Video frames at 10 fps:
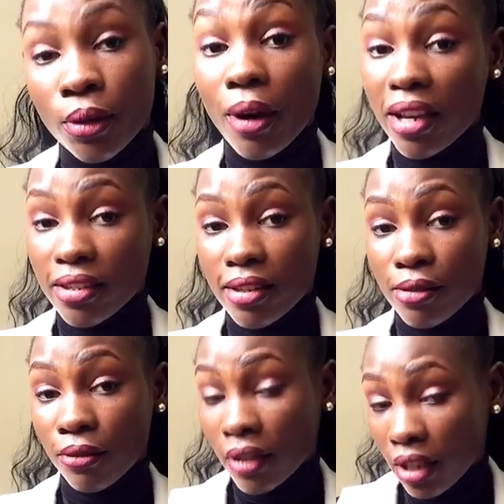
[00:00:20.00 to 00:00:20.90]
a
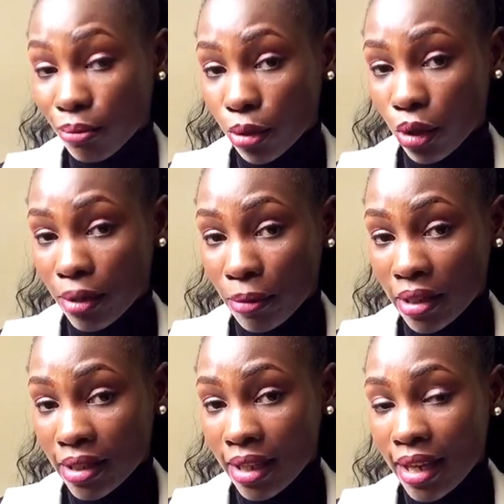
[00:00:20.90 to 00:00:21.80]
crisis of
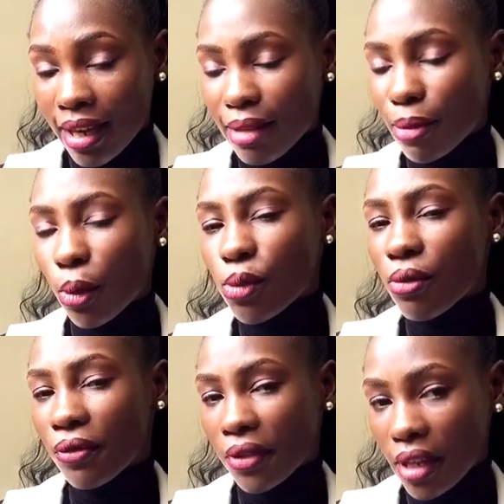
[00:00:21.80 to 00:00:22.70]
unemployment and because
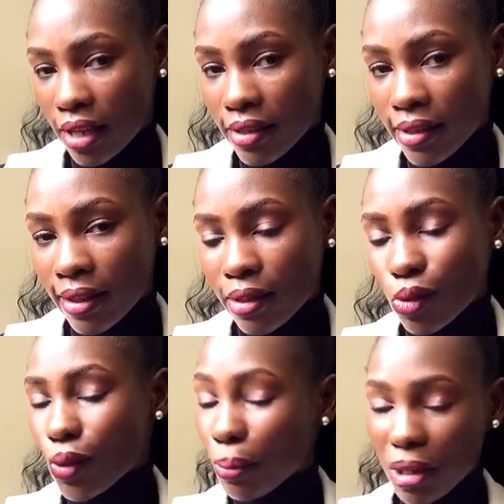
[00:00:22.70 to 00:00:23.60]
of this
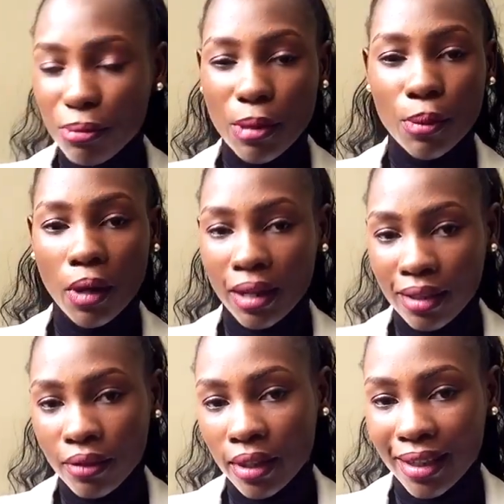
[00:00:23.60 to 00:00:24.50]
so many people are
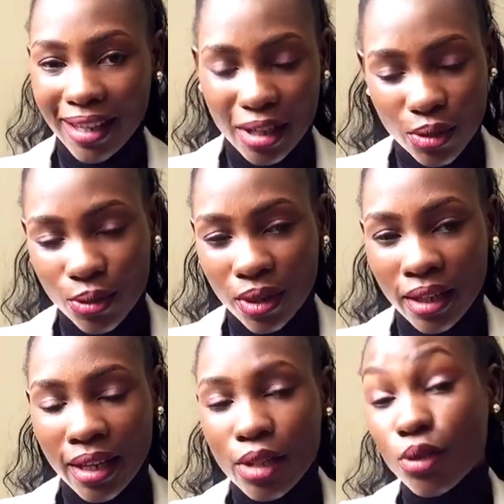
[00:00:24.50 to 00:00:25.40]
leaving the
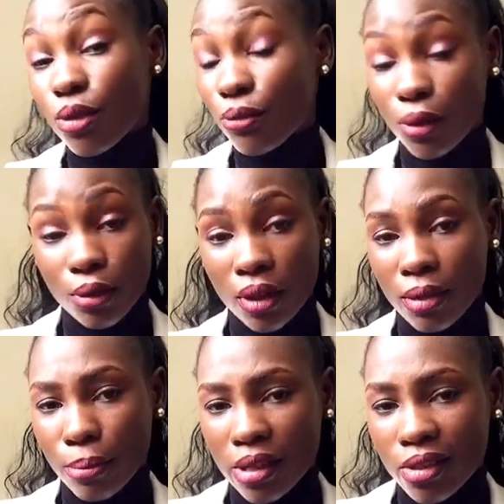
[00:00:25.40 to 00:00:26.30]
country to look for
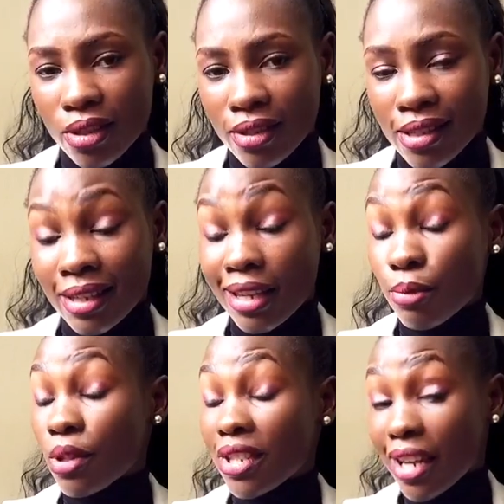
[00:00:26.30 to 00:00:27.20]
greener pastures and
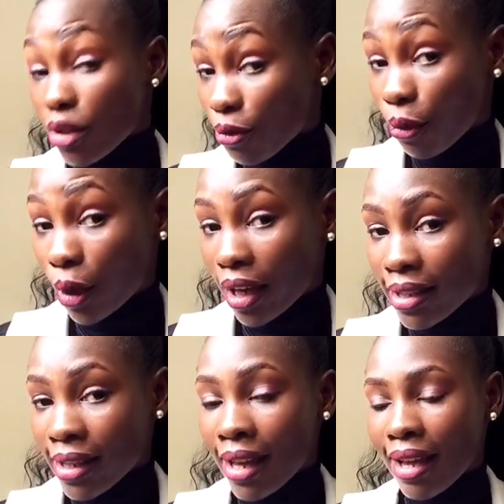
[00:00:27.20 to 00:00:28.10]
yet we tend to
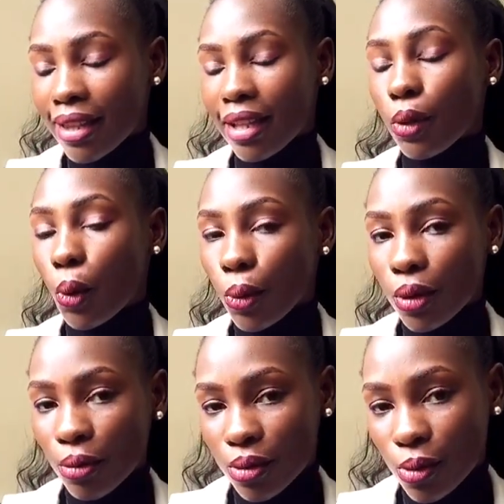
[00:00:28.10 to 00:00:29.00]
forget that
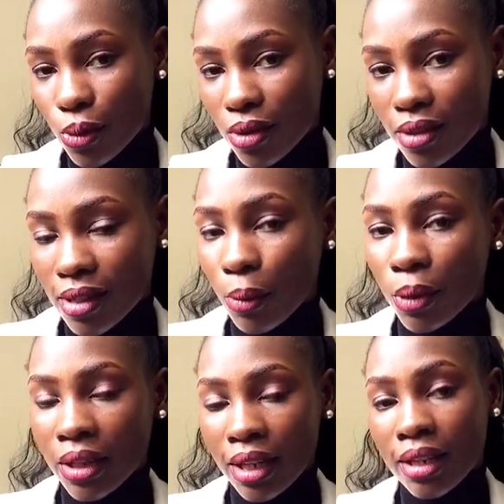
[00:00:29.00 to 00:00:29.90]
all the resources that
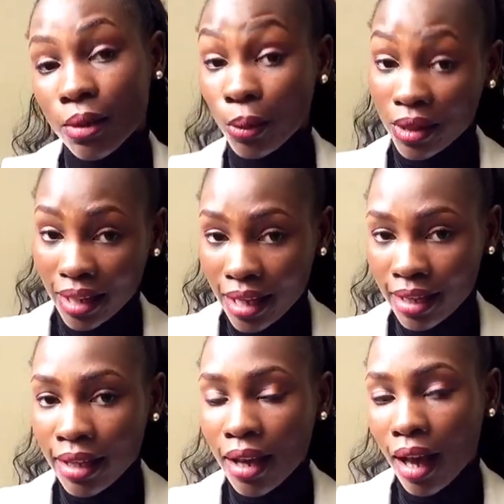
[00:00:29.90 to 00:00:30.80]
we need are
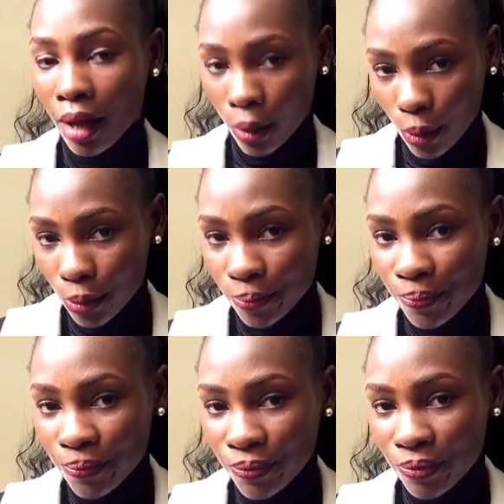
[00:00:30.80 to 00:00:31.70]
within our home
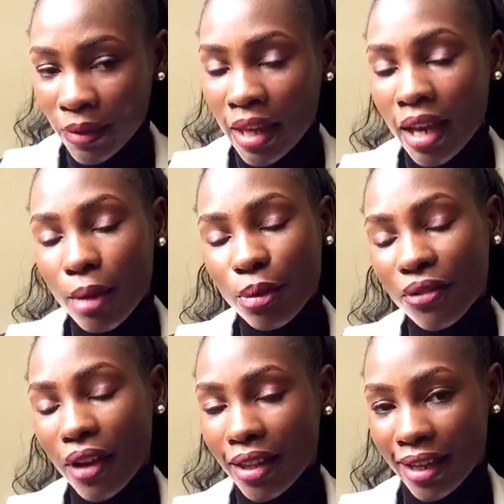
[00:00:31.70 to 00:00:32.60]
a
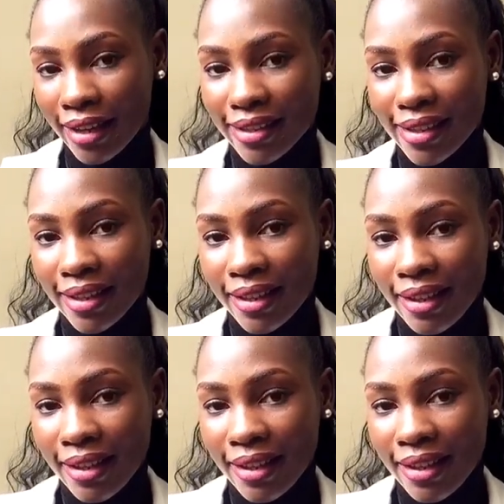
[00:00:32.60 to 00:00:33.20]
brief highlight